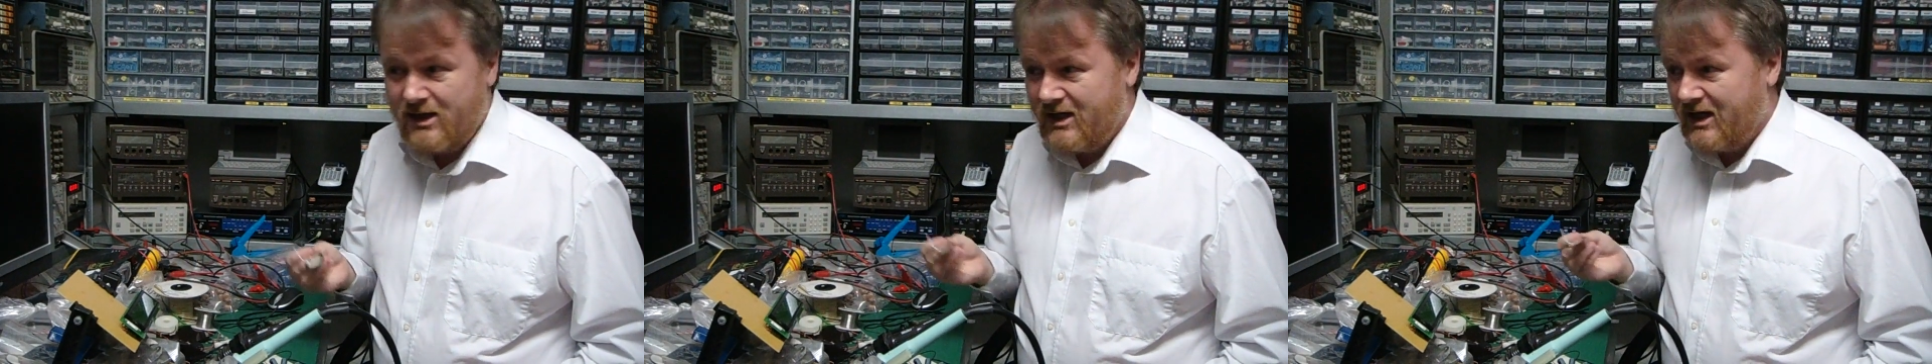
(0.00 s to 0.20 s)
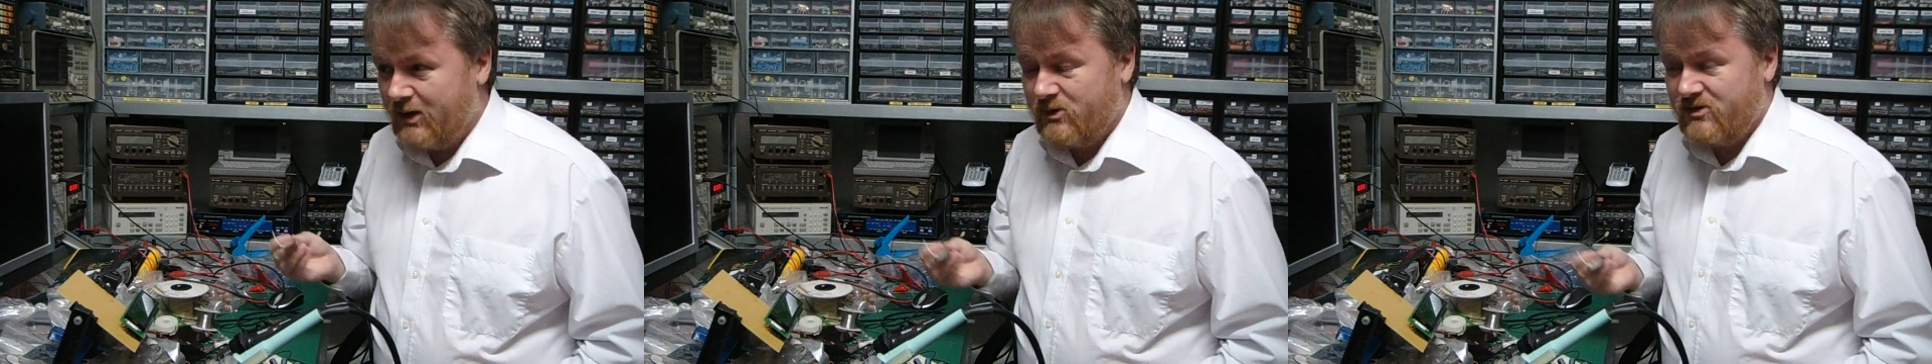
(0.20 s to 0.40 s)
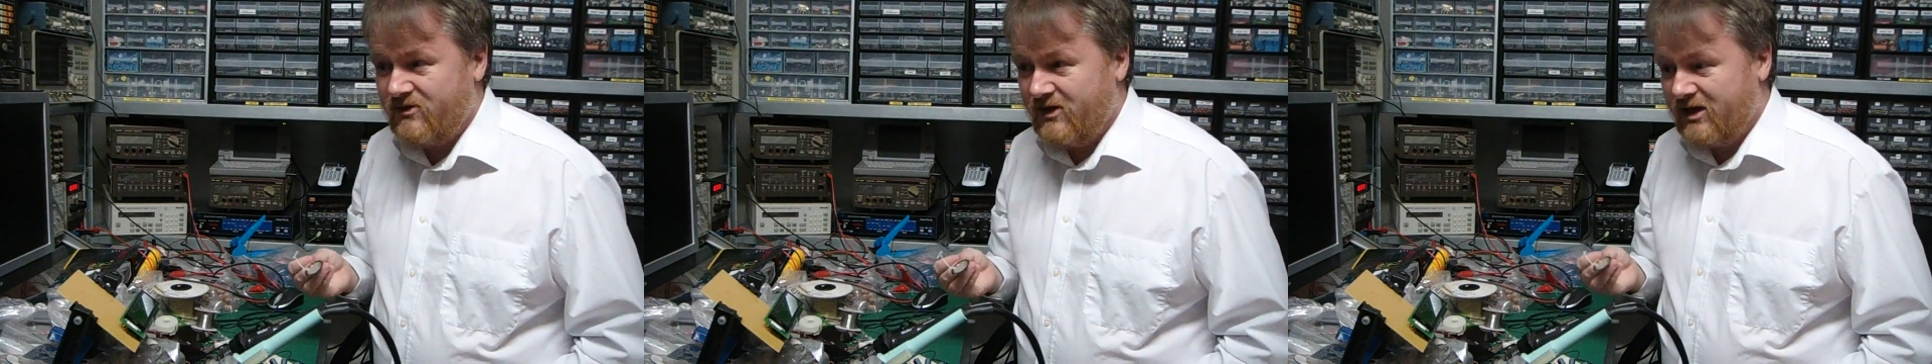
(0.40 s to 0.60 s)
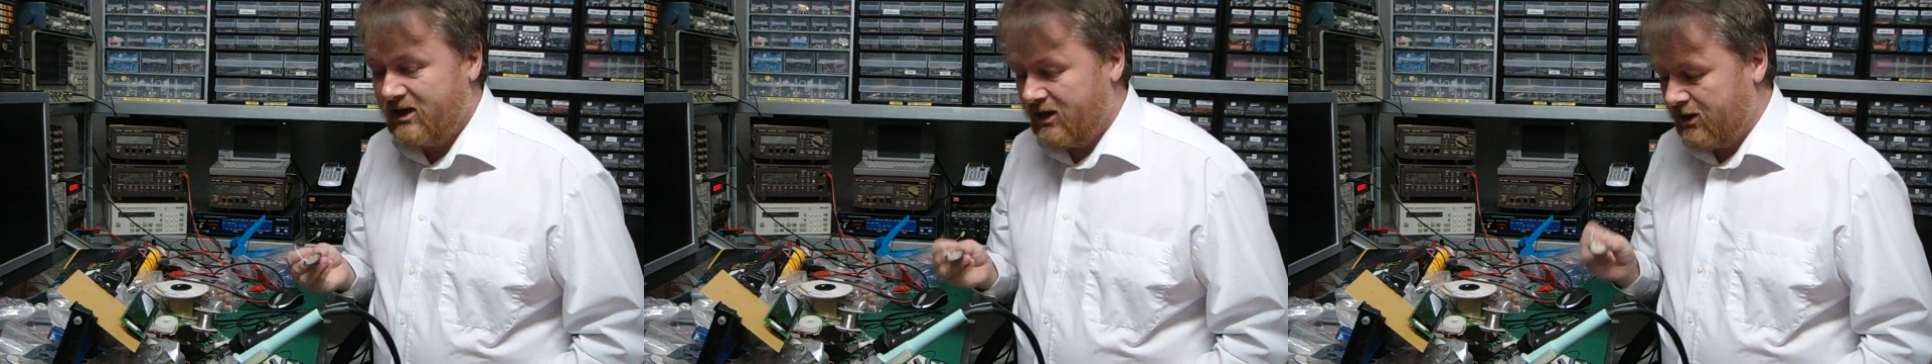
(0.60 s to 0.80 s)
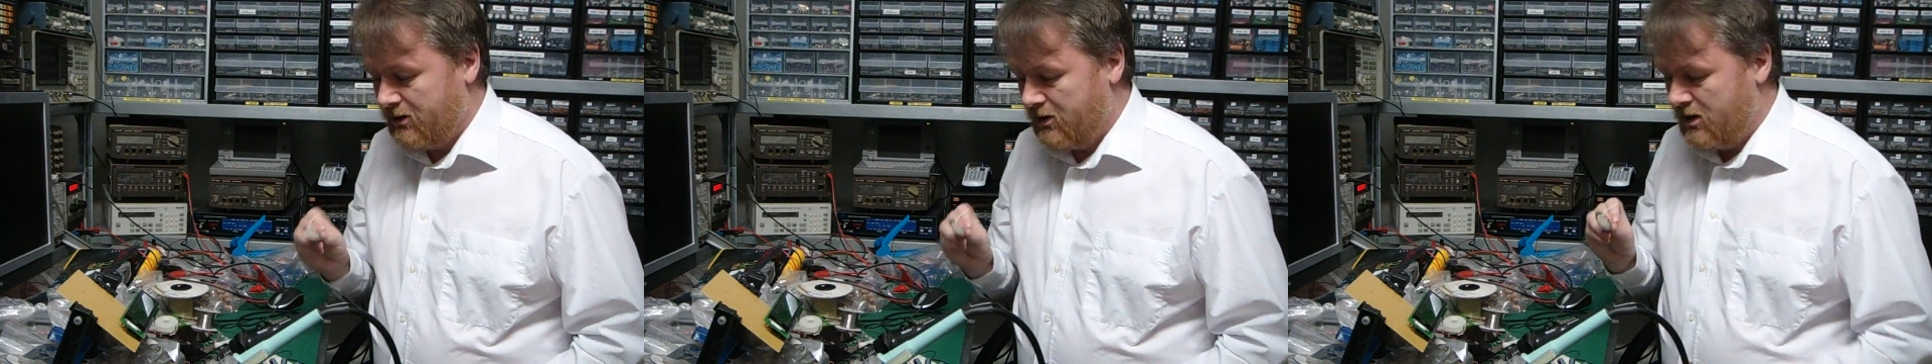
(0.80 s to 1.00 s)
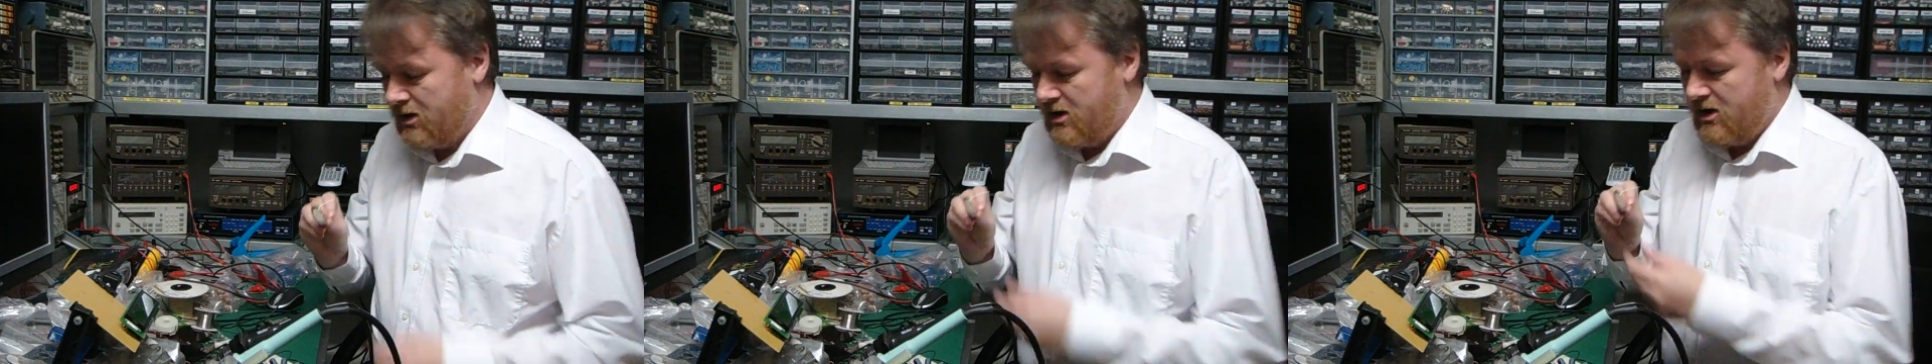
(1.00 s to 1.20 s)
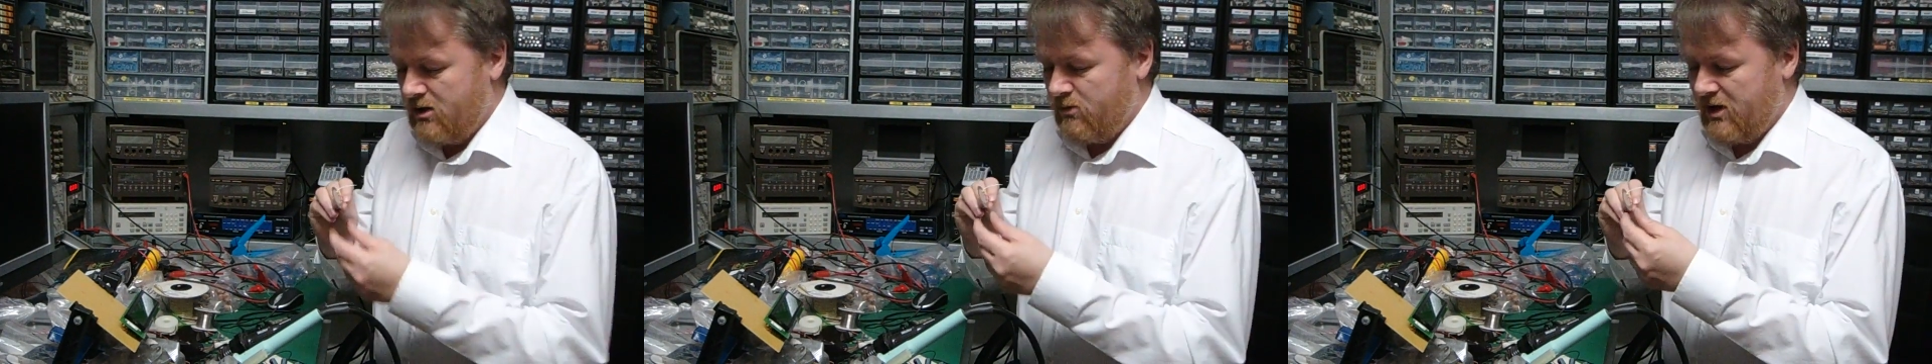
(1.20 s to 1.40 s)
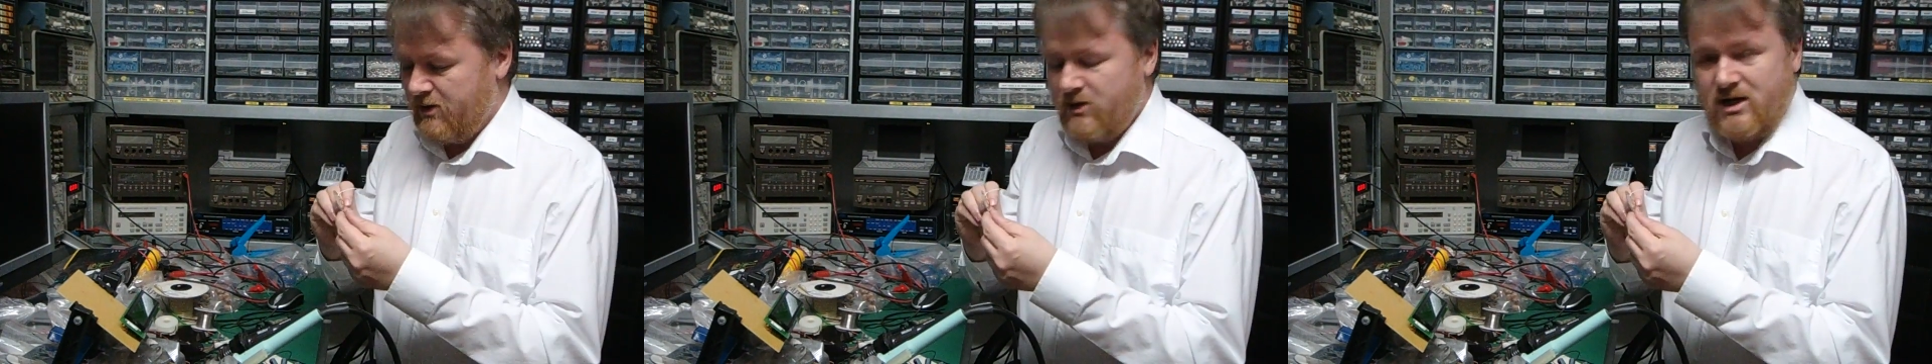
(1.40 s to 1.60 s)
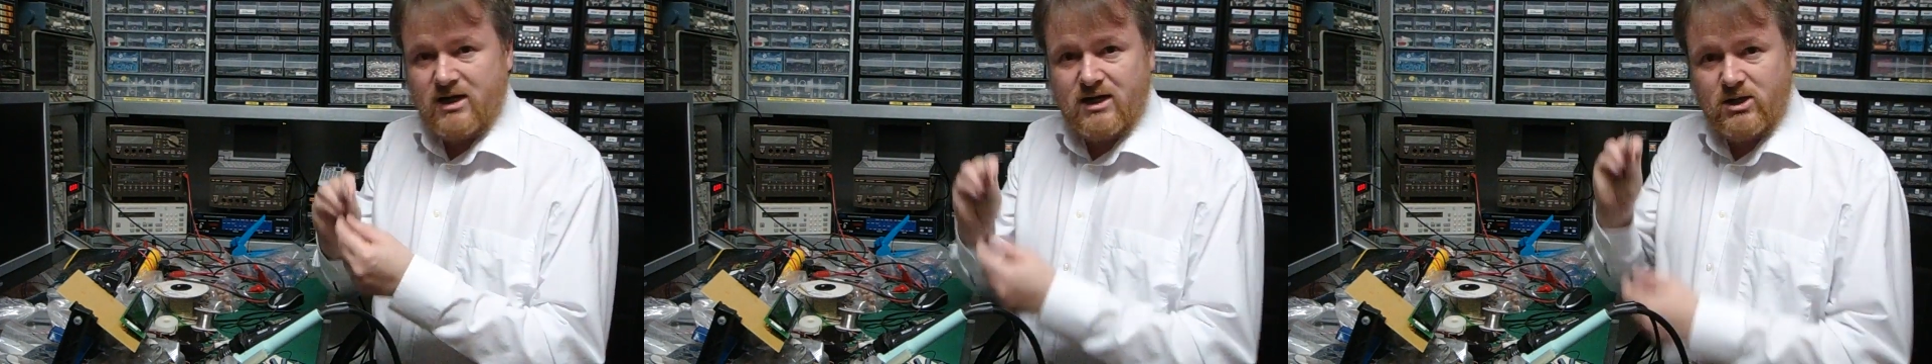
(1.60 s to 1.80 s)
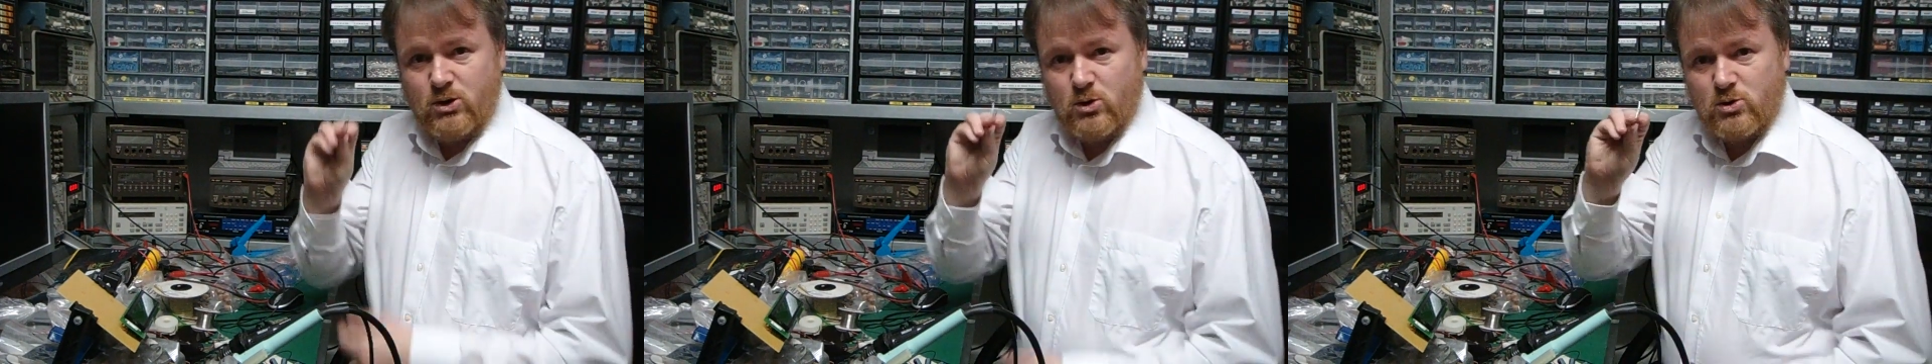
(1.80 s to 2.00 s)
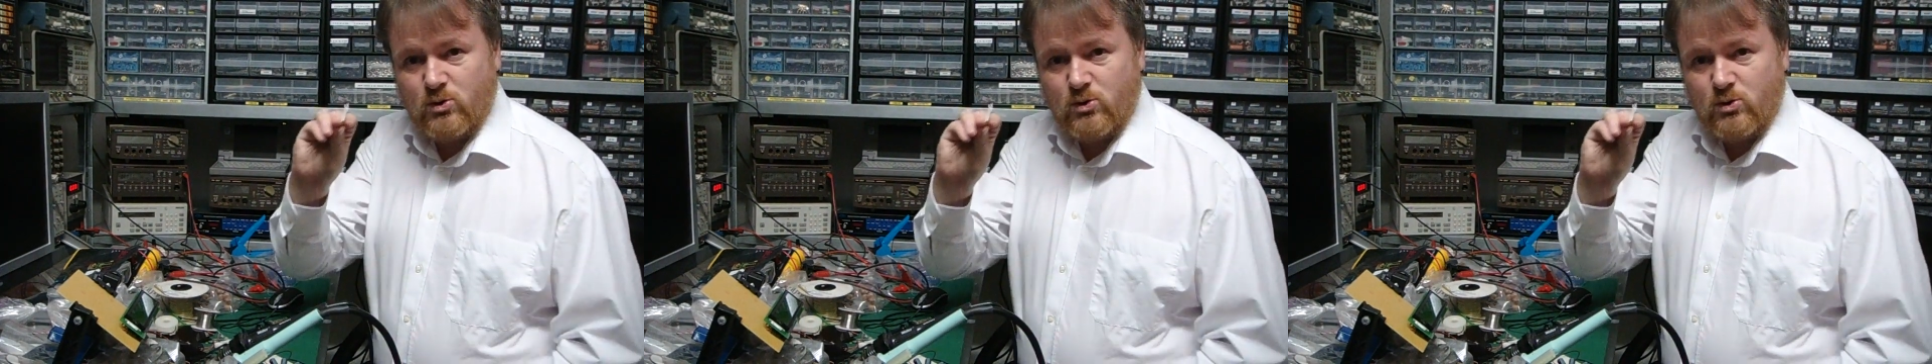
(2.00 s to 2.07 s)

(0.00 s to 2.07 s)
and I was thinking maybe I could use